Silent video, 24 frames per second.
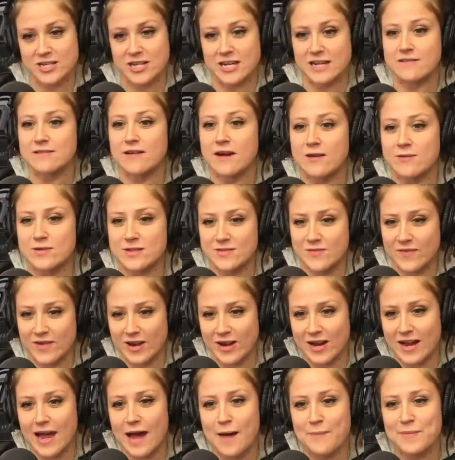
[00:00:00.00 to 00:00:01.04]
Schneed. I was then
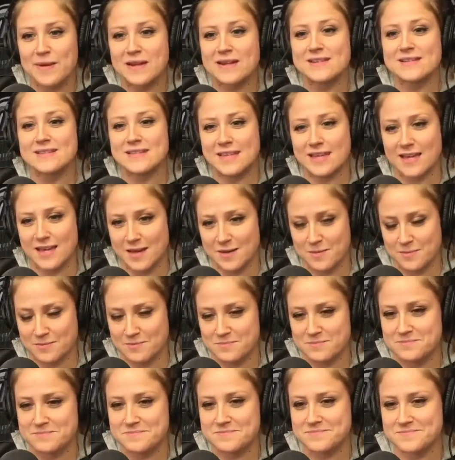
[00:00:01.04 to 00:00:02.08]
very happy to see him. Focus on
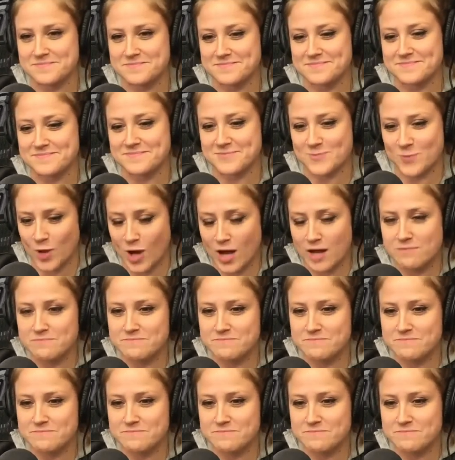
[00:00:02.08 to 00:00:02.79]
that. Okay.